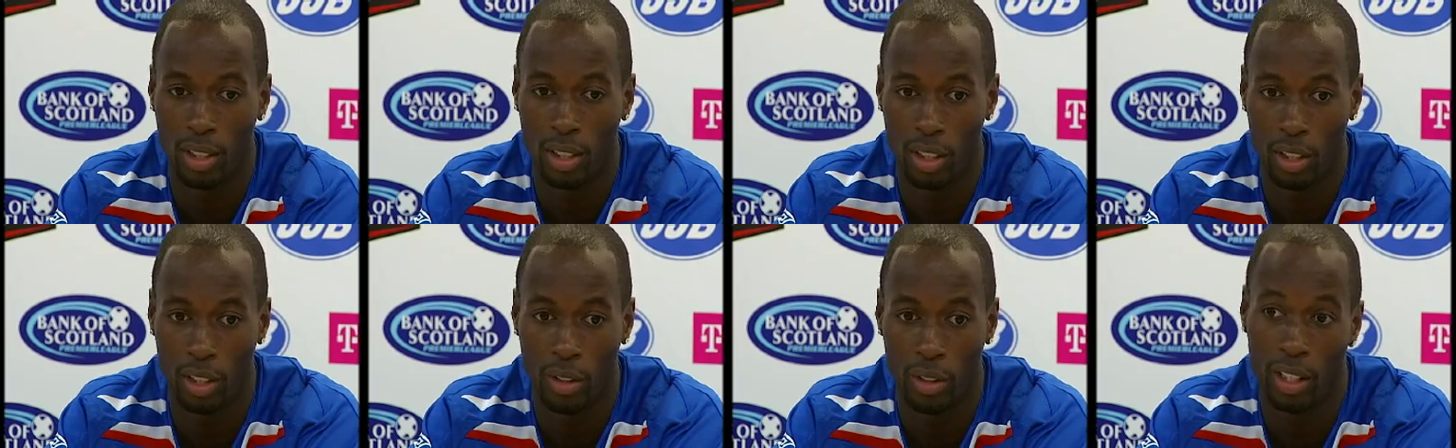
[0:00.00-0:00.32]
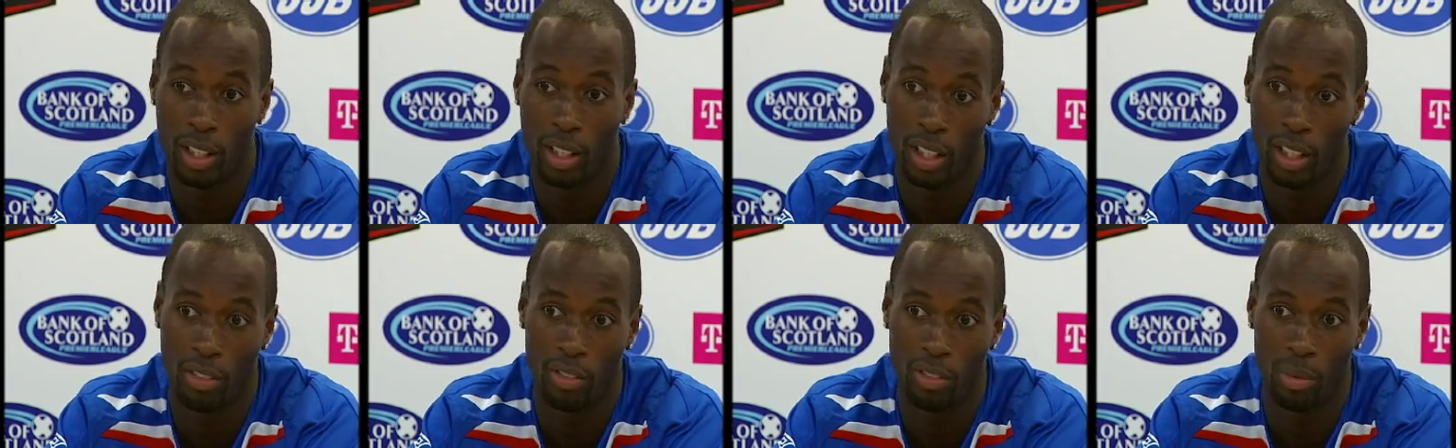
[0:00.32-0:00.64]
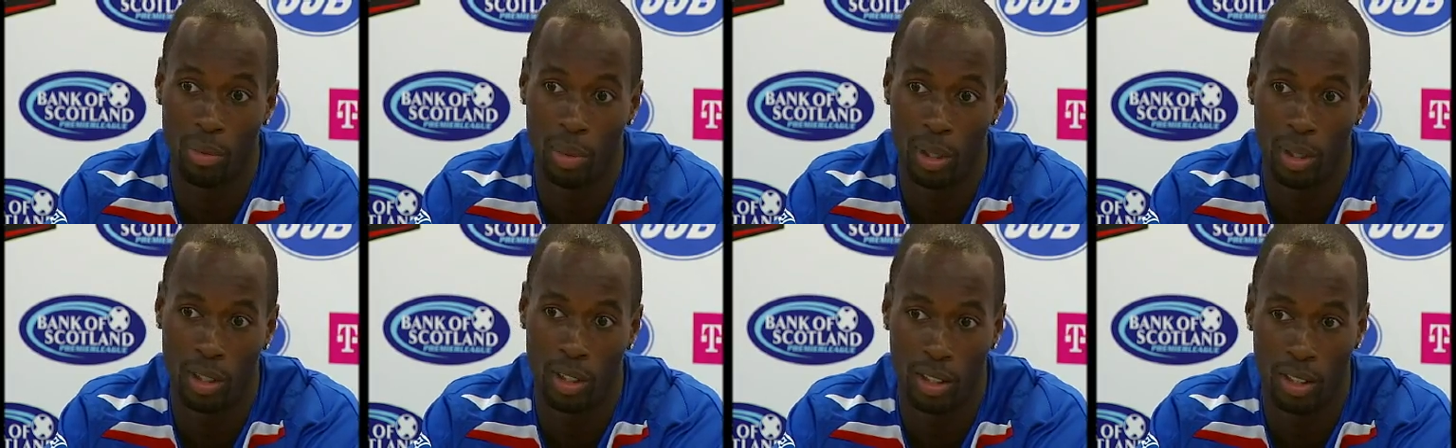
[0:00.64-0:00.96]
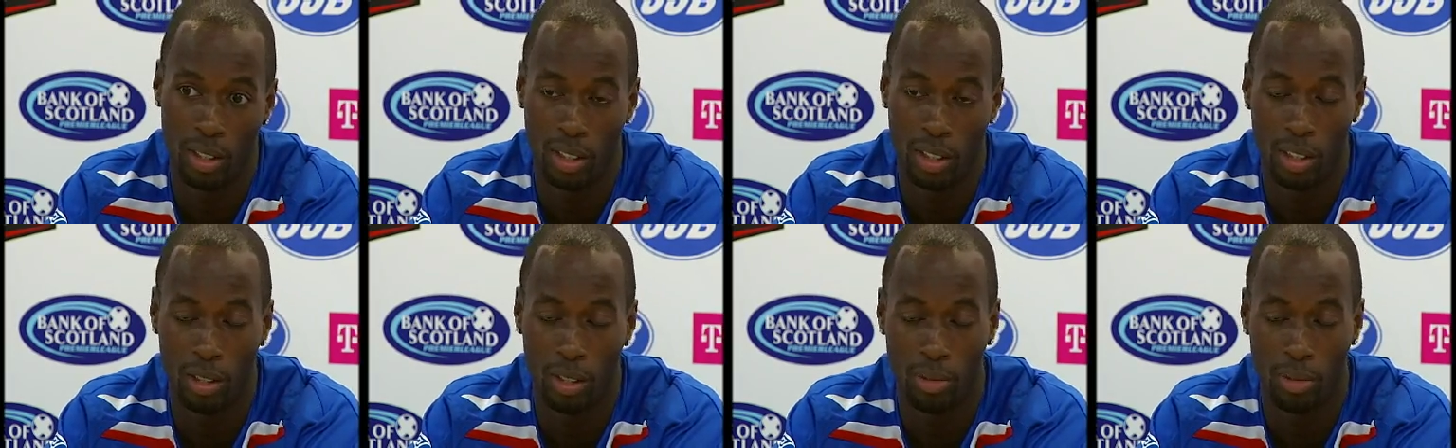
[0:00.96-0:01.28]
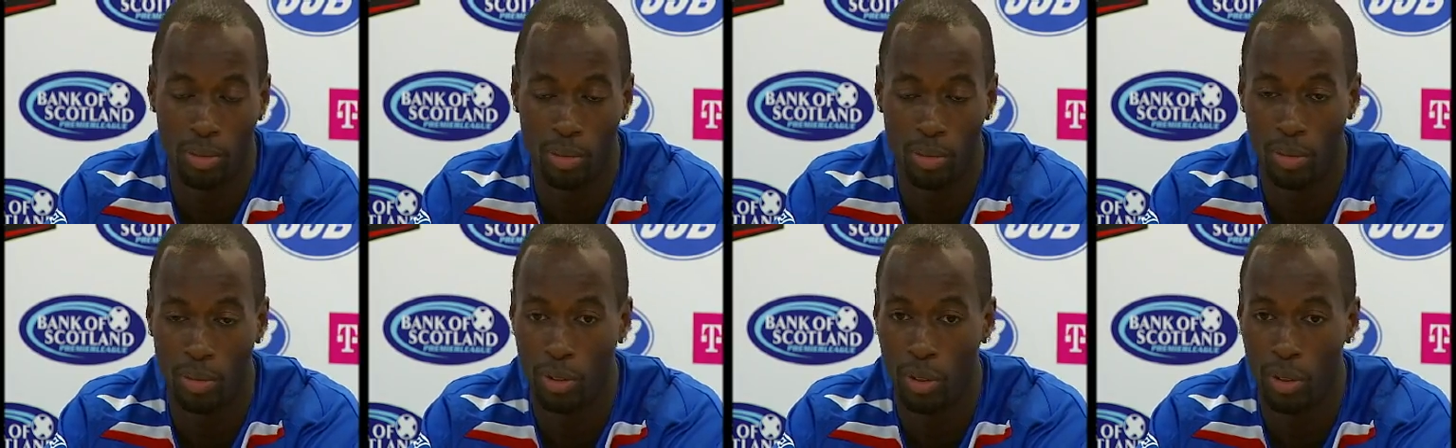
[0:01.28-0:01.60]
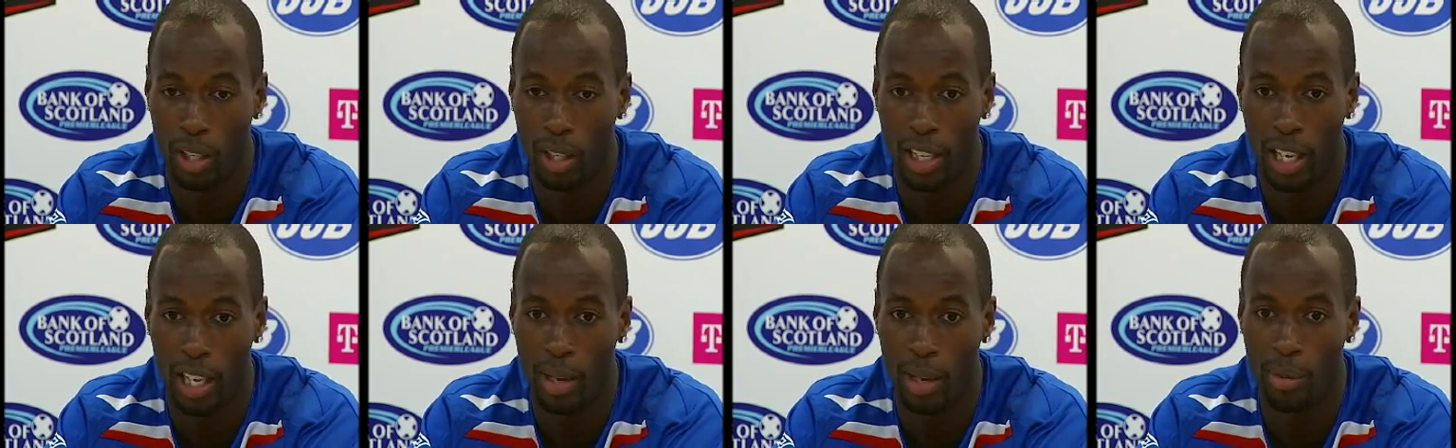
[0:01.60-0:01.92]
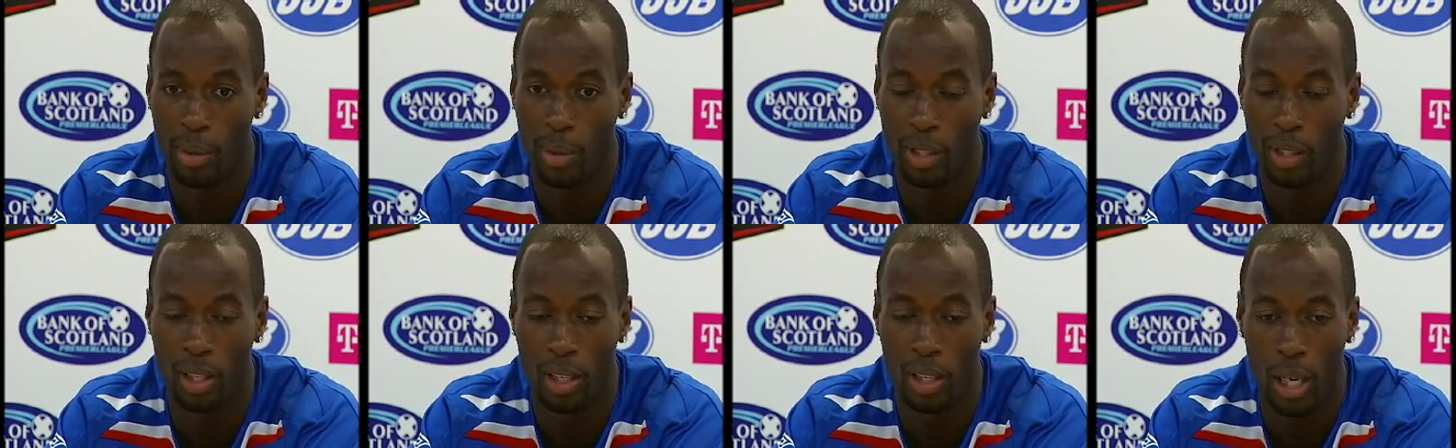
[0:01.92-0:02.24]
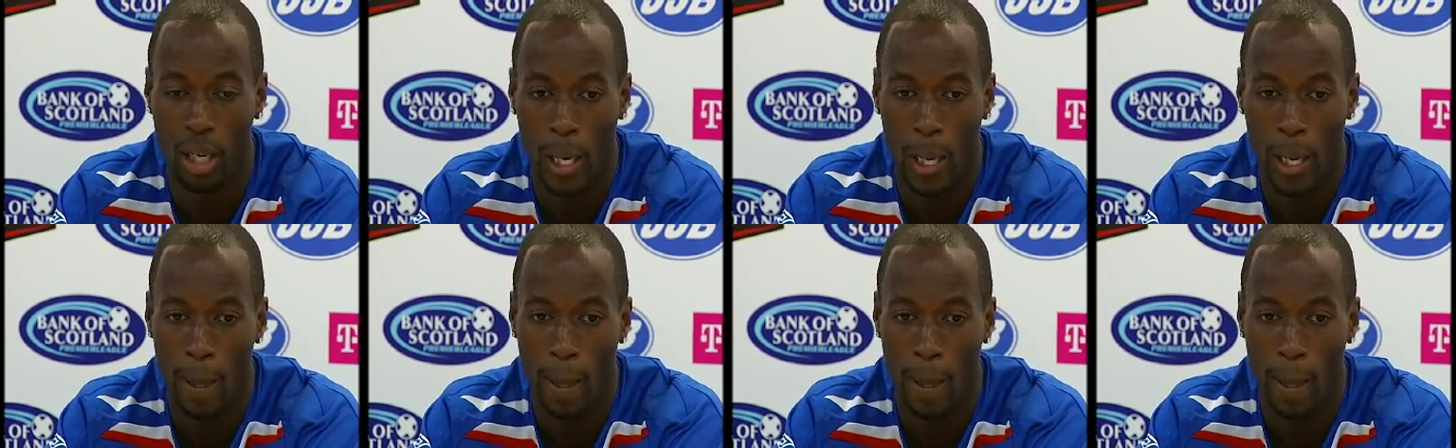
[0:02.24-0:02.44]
a great thing for me to see before I came here.